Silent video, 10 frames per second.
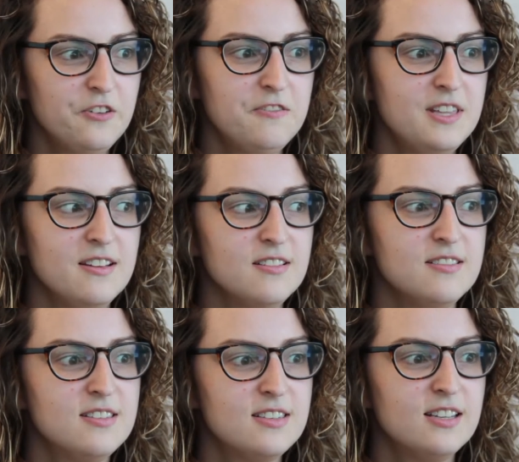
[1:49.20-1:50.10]
of
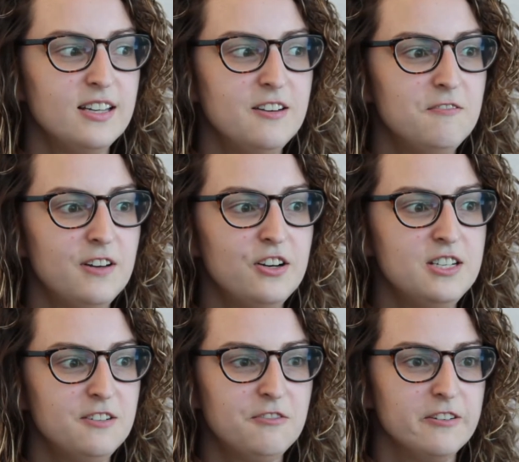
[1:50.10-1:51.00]
things in very
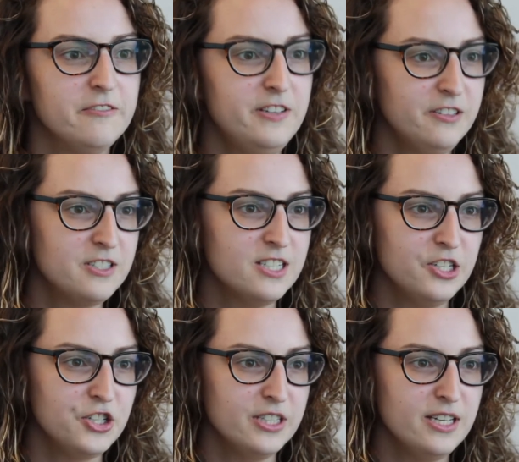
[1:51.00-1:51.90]
different fields
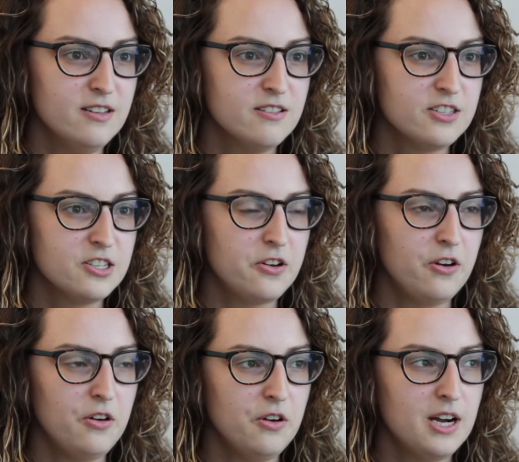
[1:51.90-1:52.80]
initially.
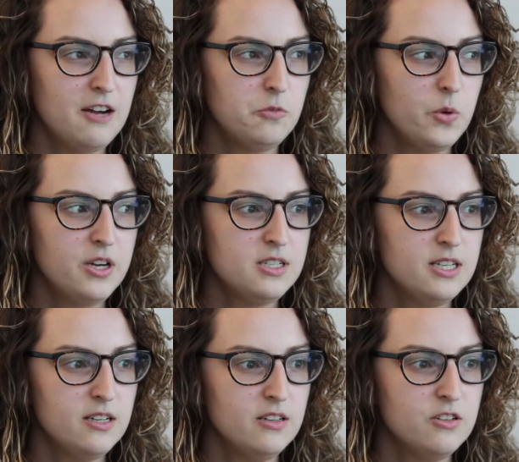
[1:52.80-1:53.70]
So I've worked
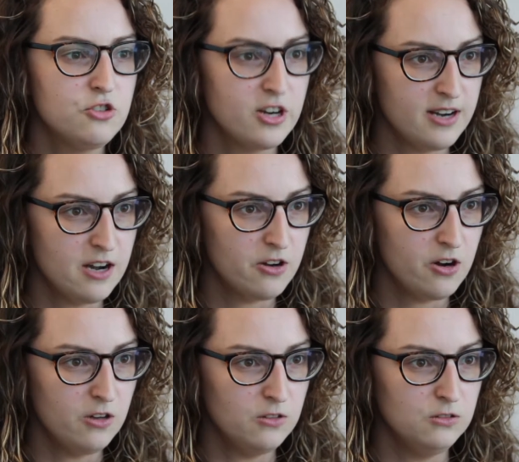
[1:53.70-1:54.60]
in drug and
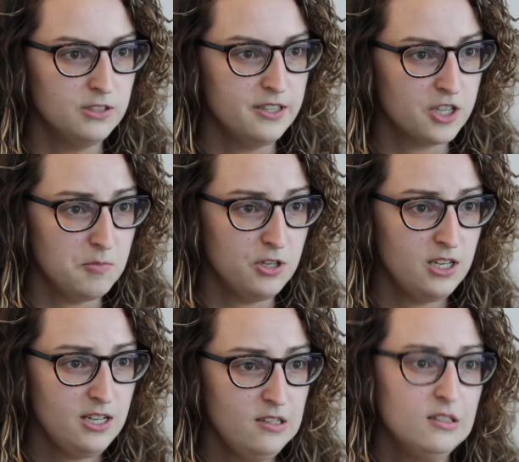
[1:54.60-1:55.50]
alcohol in the
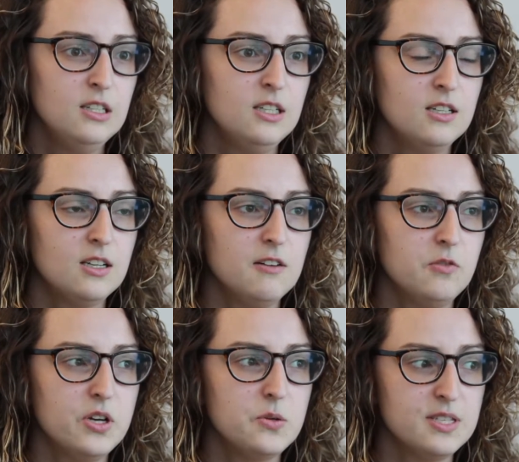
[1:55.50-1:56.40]
community. I've
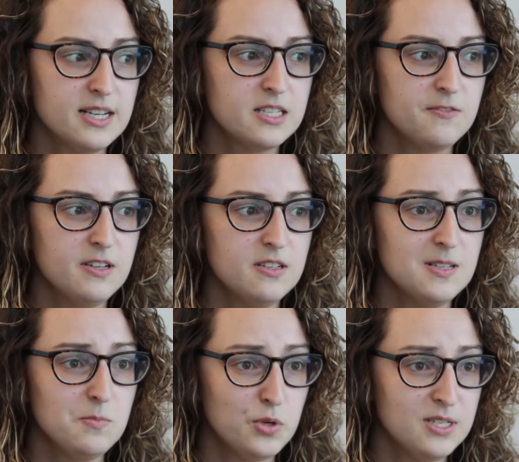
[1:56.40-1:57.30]
worked with sex offenders
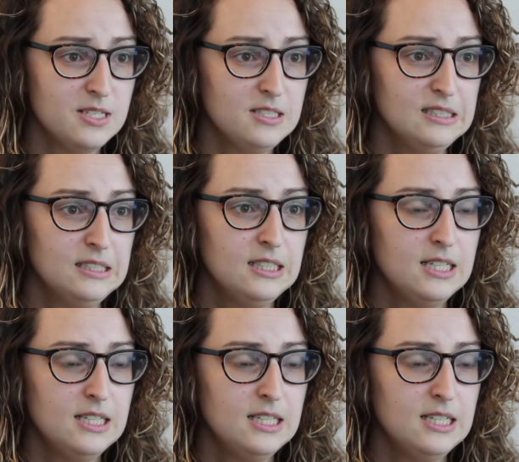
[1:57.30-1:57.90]
in prison.